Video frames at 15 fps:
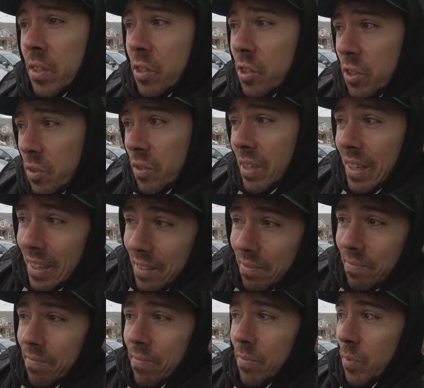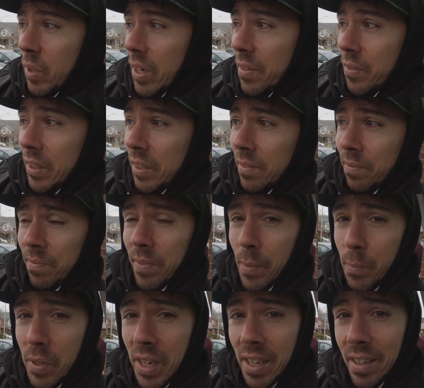So she was like, whatever,
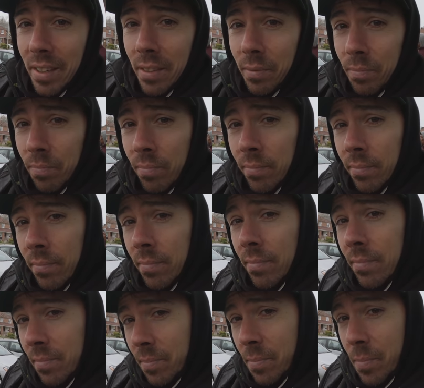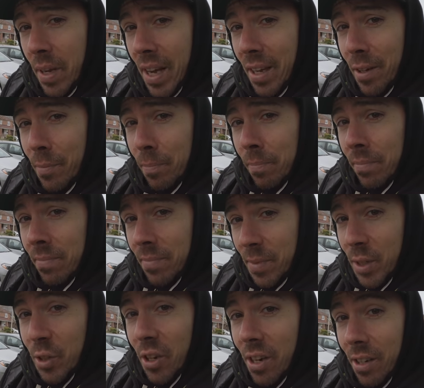I'm taken. Adam,
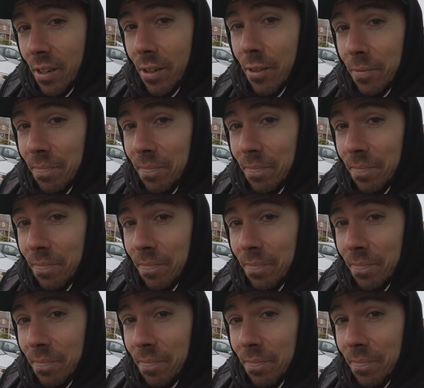he's a hunk.